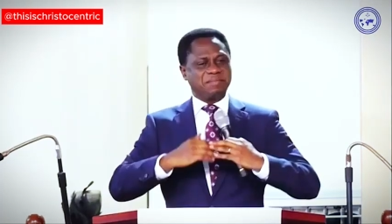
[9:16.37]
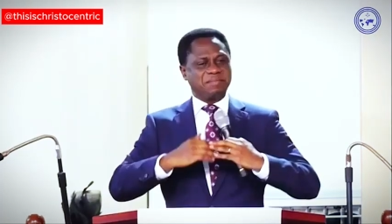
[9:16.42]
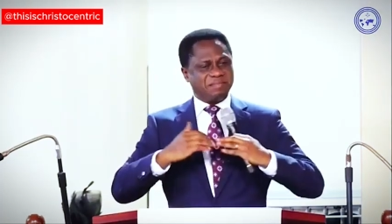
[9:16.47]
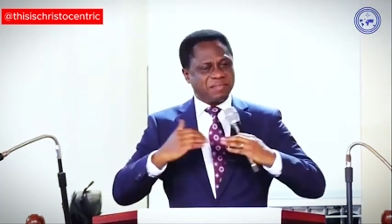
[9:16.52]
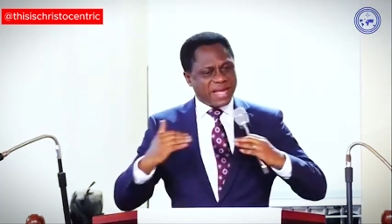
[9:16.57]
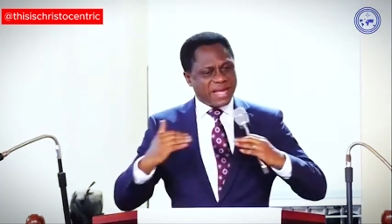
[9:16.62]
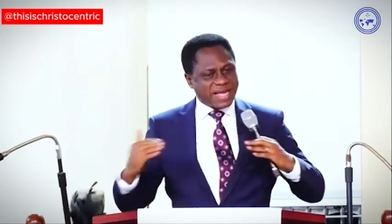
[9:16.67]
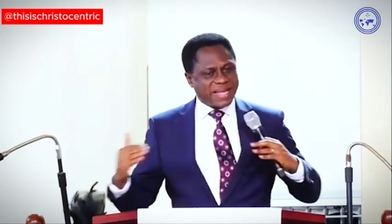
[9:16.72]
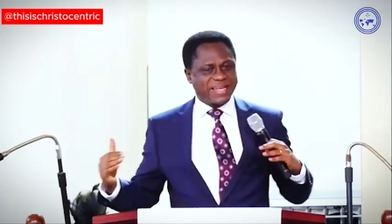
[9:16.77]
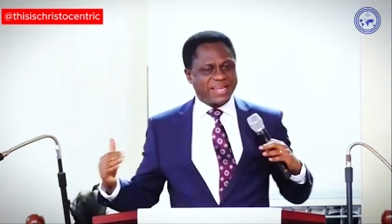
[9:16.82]

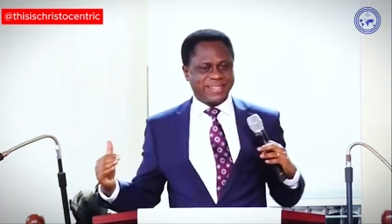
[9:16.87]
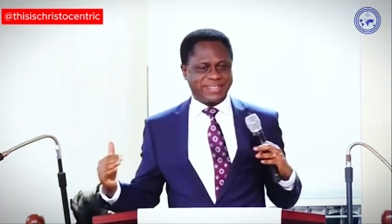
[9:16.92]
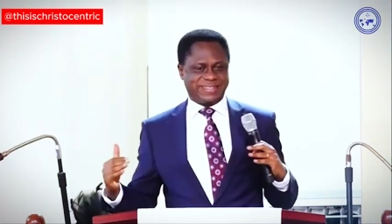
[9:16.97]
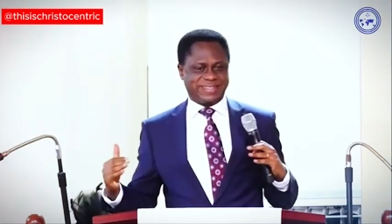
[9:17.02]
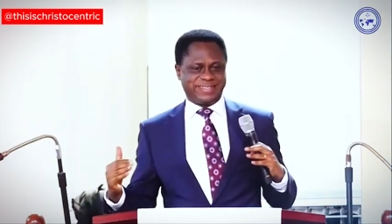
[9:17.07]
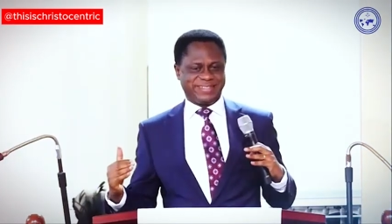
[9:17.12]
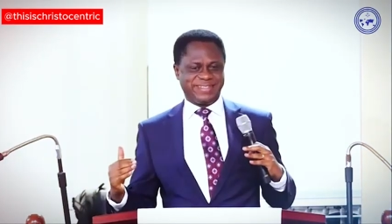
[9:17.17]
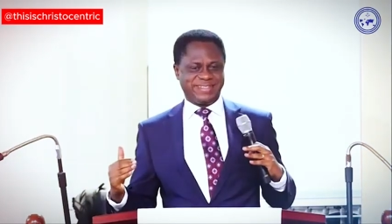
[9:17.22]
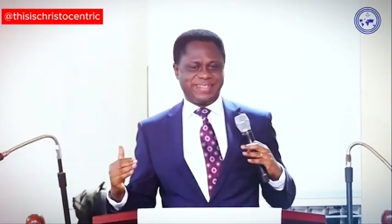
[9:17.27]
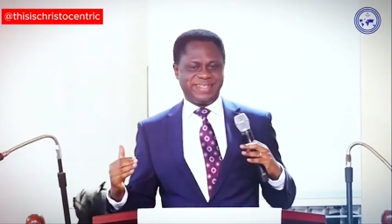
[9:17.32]
man.
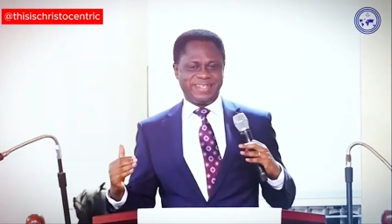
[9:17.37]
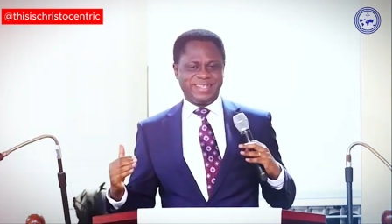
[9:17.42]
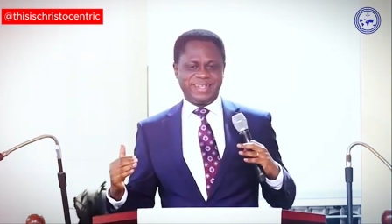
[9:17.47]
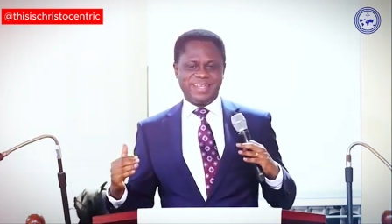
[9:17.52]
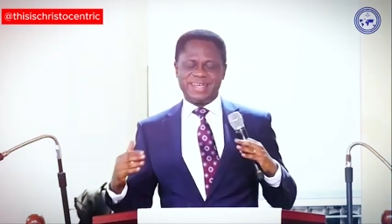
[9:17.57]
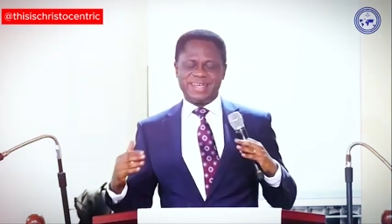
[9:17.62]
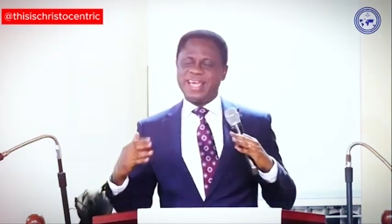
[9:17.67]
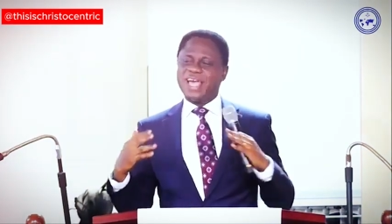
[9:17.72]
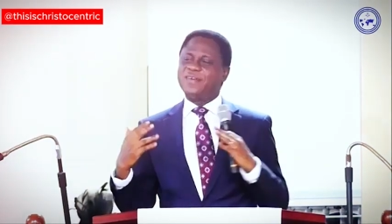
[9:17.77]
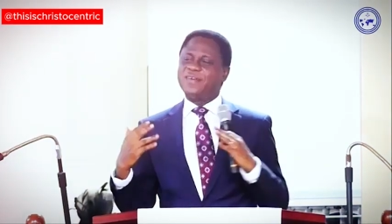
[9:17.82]

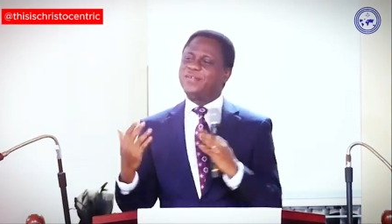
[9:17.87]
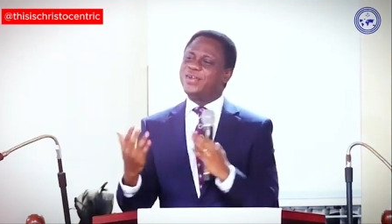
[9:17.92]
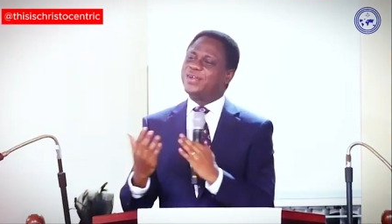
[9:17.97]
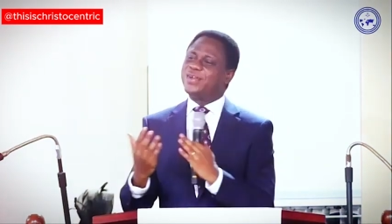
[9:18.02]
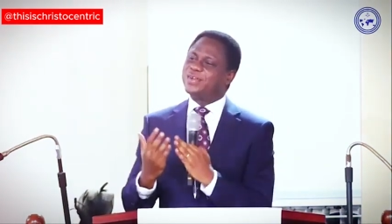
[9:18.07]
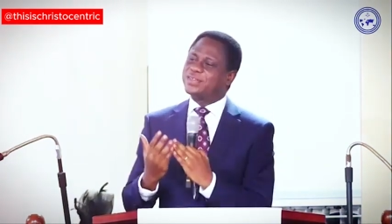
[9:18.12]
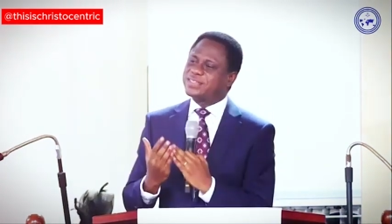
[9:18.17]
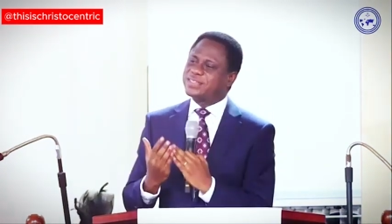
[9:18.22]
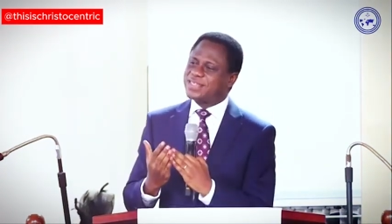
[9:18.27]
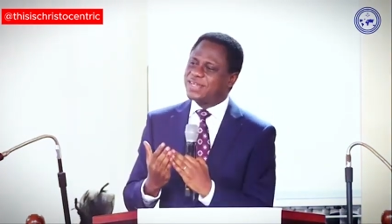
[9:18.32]
Carry
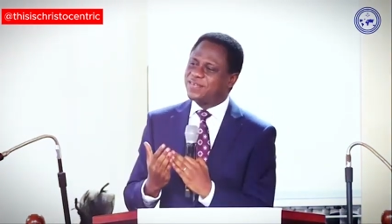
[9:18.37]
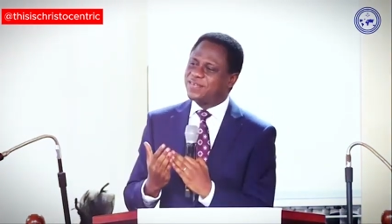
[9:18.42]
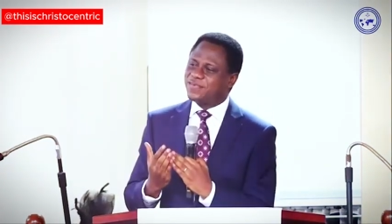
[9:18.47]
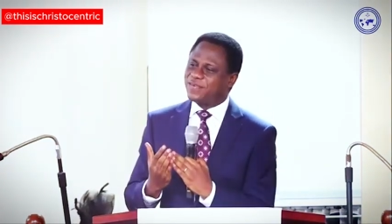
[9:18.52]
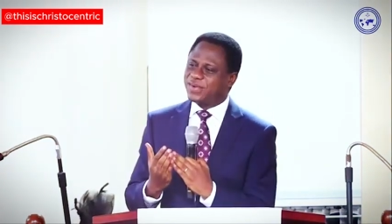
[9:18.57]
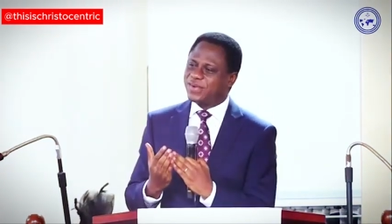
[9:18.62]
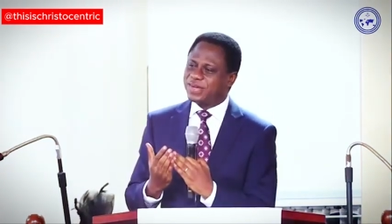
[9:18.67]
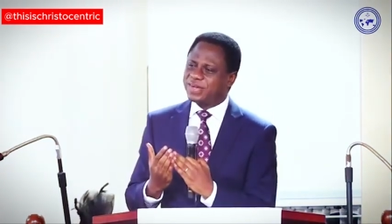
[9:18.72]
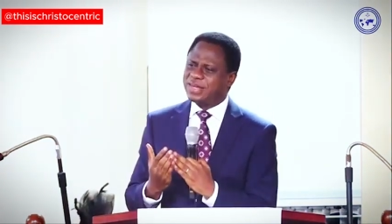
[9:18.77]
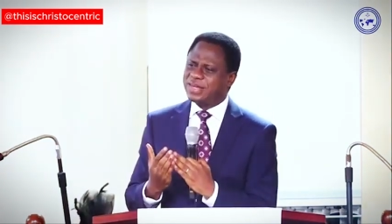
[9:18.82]

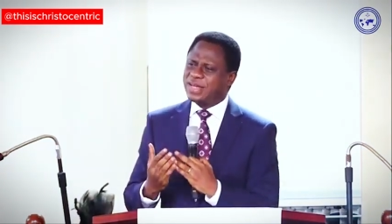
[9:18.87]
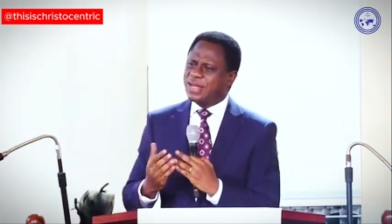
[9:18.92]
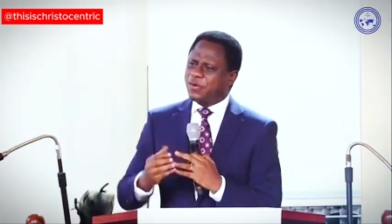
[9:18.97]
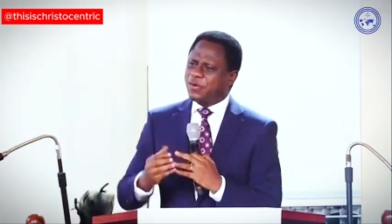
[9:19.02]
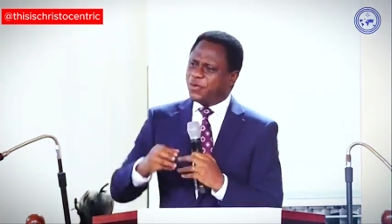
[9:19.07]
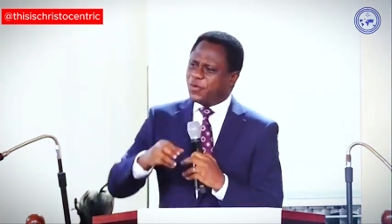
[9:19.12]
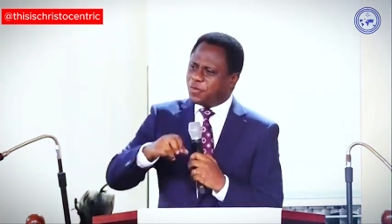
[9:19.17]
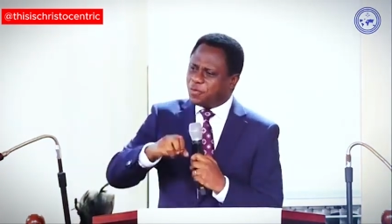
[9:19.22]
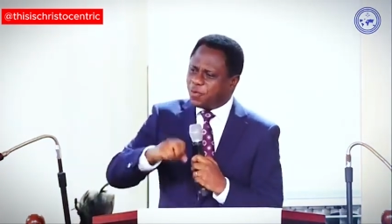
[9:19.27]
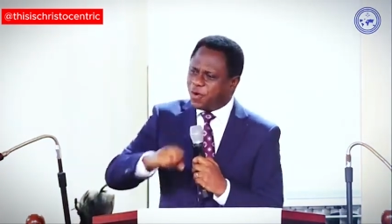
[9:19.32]
yourself well.
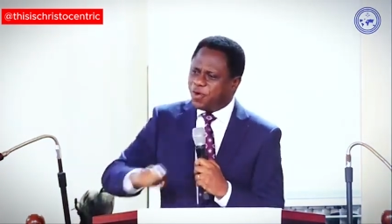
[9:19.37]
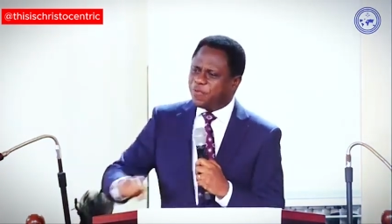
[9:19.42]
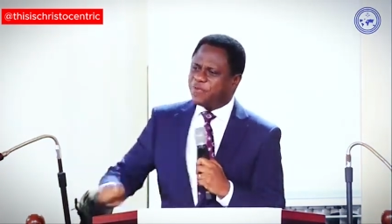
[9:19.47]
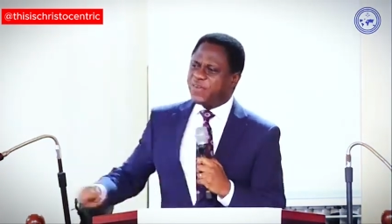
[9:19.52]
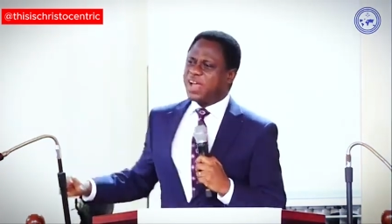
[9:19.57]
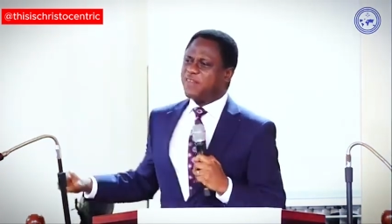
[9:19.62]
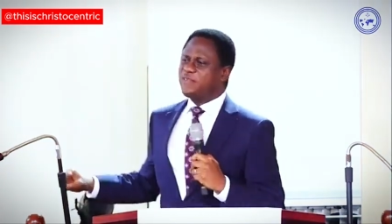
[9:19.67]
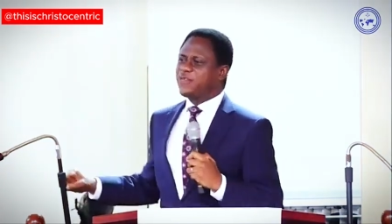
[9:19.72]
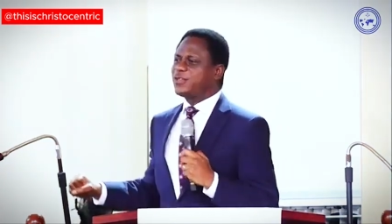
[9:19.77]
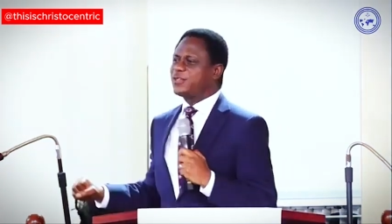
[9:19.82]
Remove
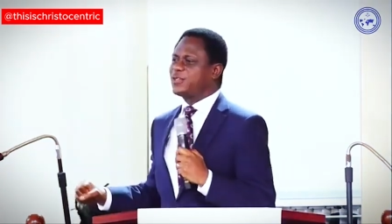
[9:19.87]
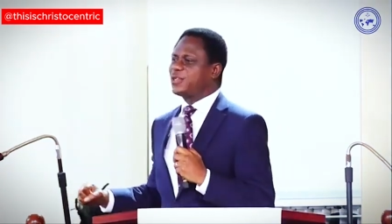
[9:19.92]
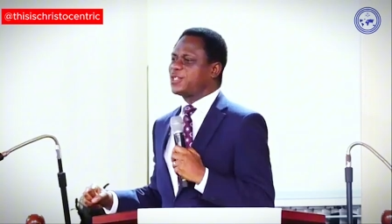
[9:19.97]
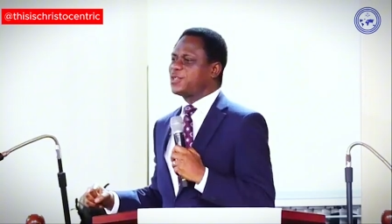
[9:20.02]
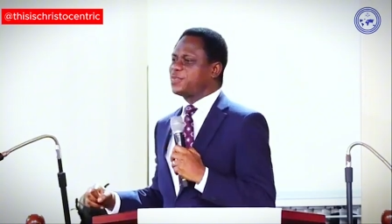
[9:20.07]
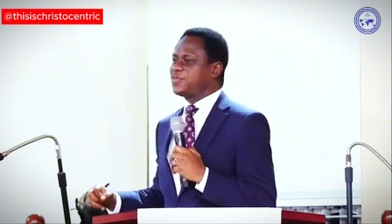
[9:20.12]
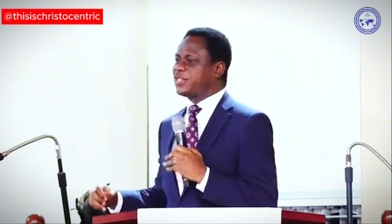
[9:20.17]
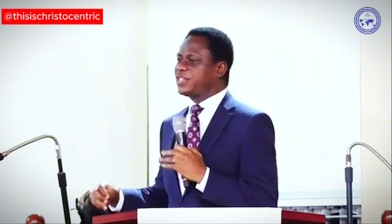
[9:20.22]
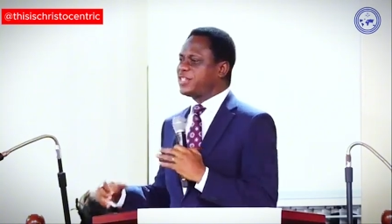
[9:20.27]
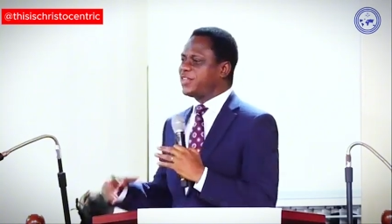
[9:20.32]
every
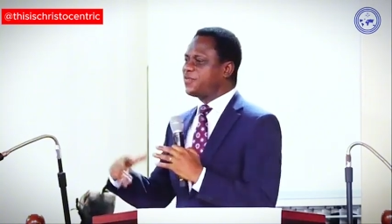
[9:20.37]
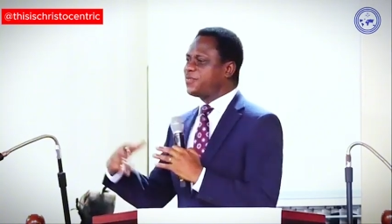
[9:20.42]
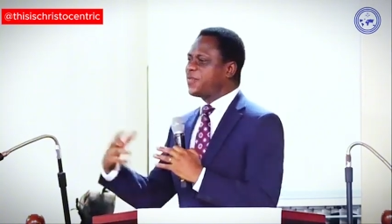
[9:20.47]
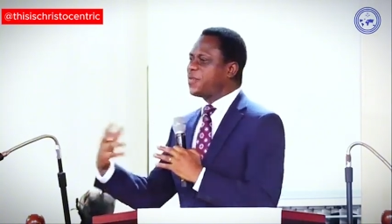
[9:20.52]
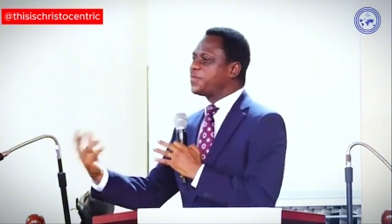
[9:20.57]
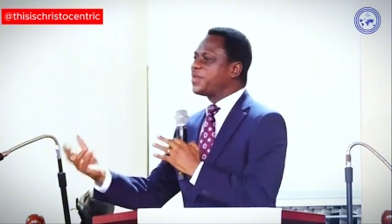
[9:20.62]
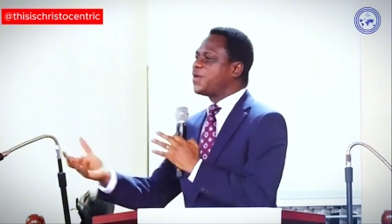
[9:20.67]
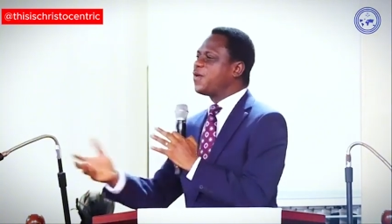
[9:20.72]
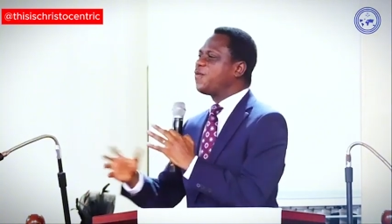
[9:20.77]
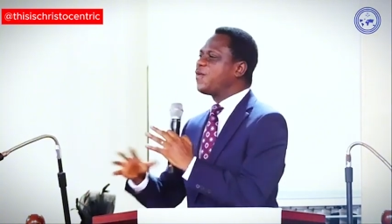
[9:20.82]
suspicion
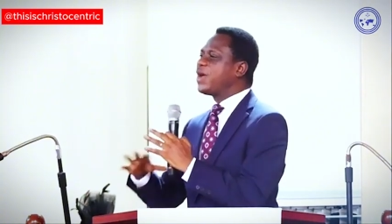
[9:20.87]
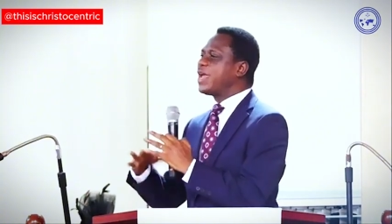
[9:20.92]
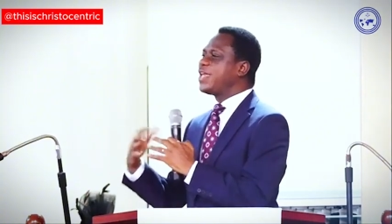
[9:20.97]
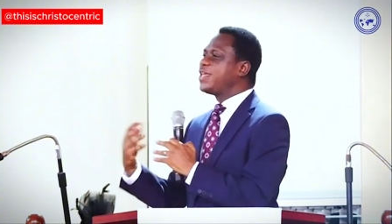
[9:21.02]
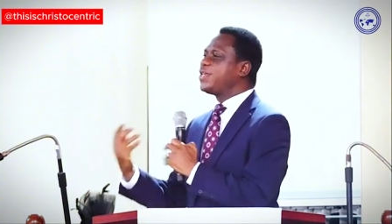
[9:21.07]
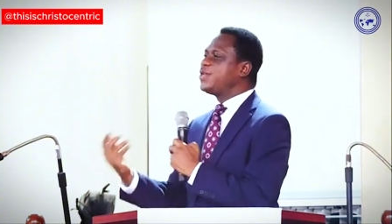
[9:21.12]
from the way